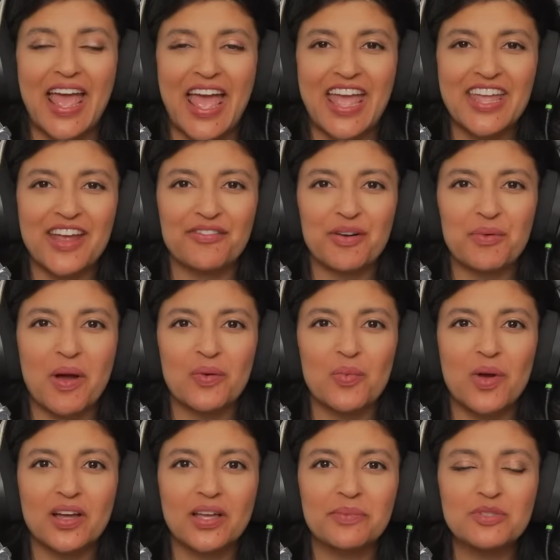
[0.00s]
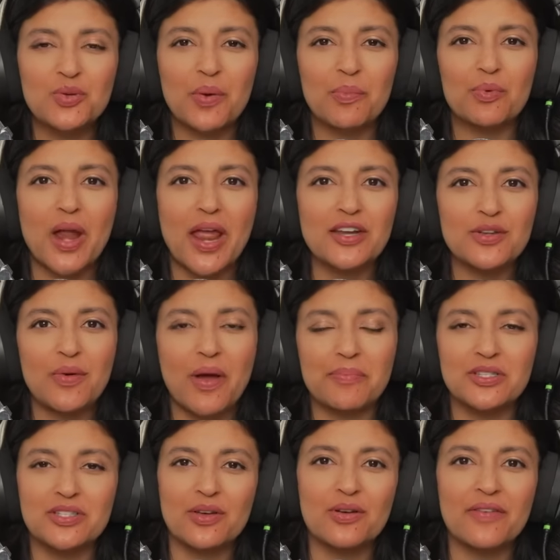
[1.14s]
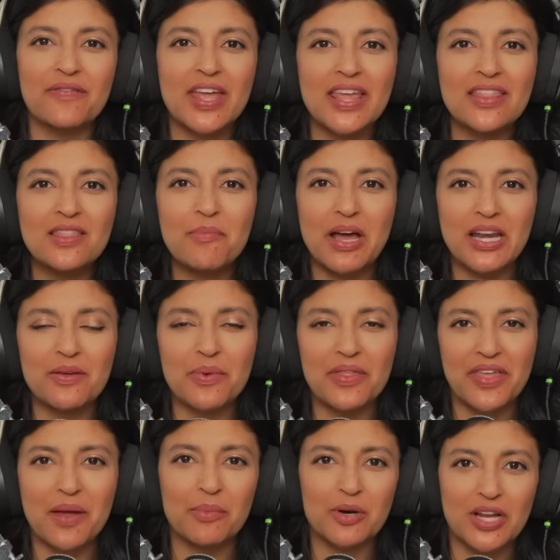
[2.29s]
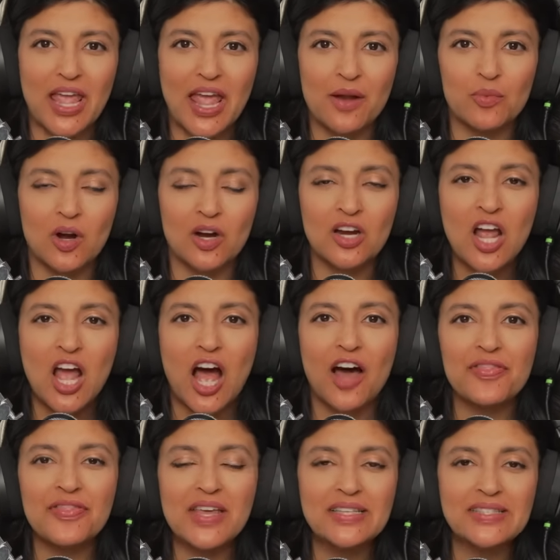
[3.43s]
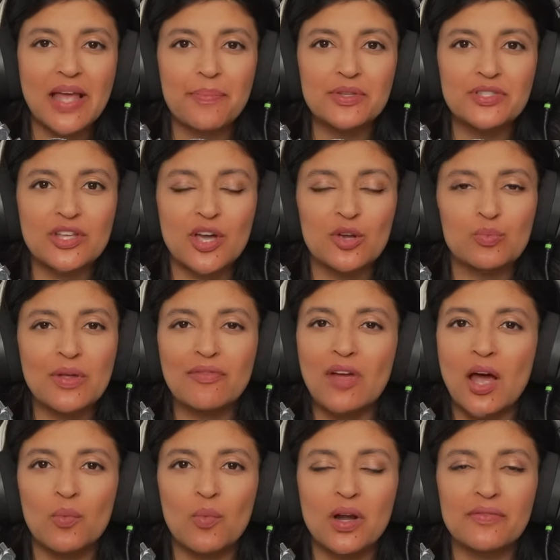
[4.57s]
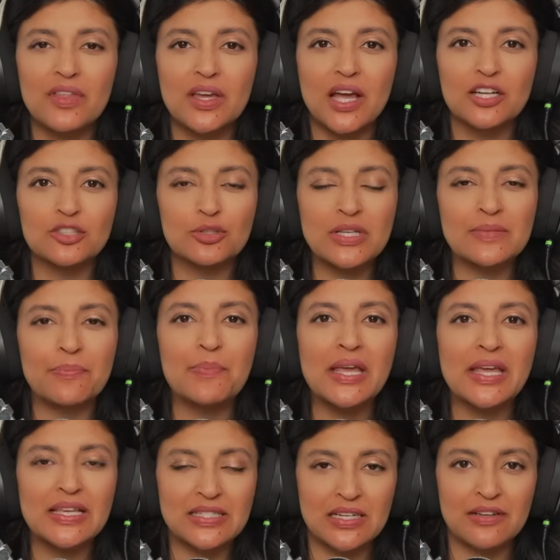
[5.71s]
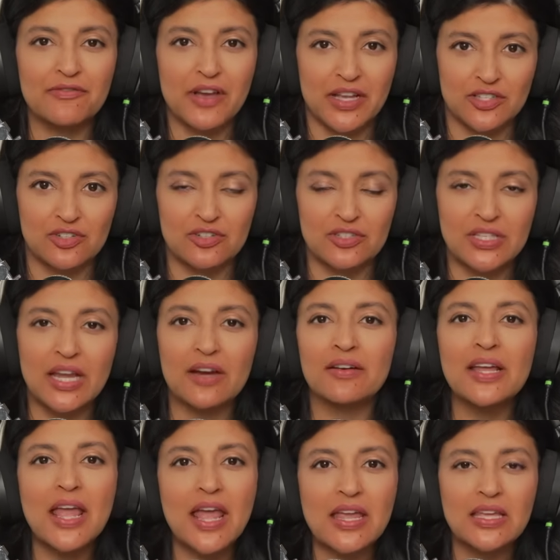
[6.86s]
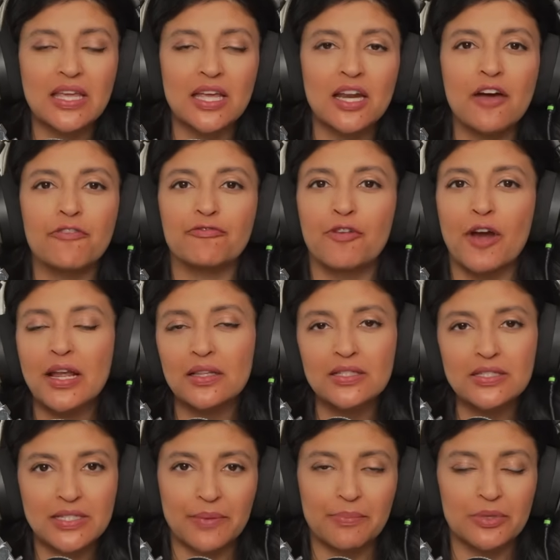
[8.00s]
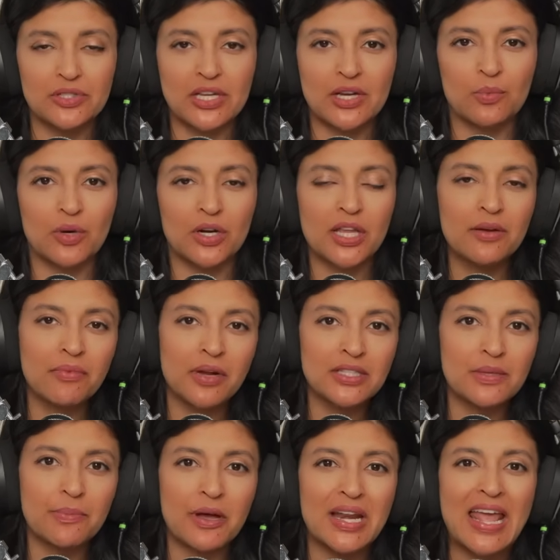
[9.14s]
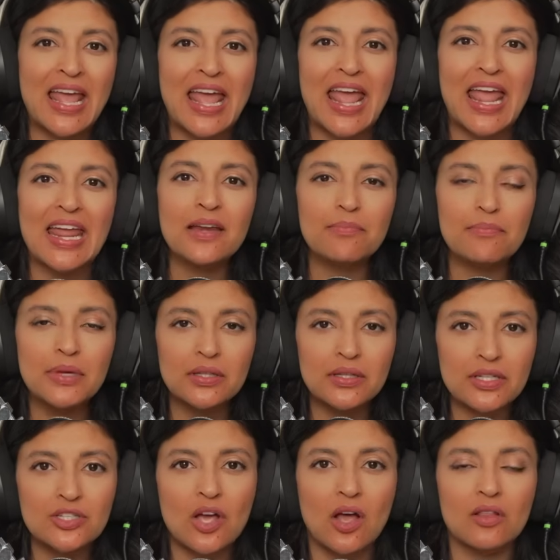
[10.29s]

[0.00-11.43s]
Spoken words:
Hey everyone, welcome to a brand new episode of In the Money with Amber Kanwar. On this episode, we've got one of the country's biggest investors, Garey Aitken of Parkland, Templeton, where he runs about $8 billion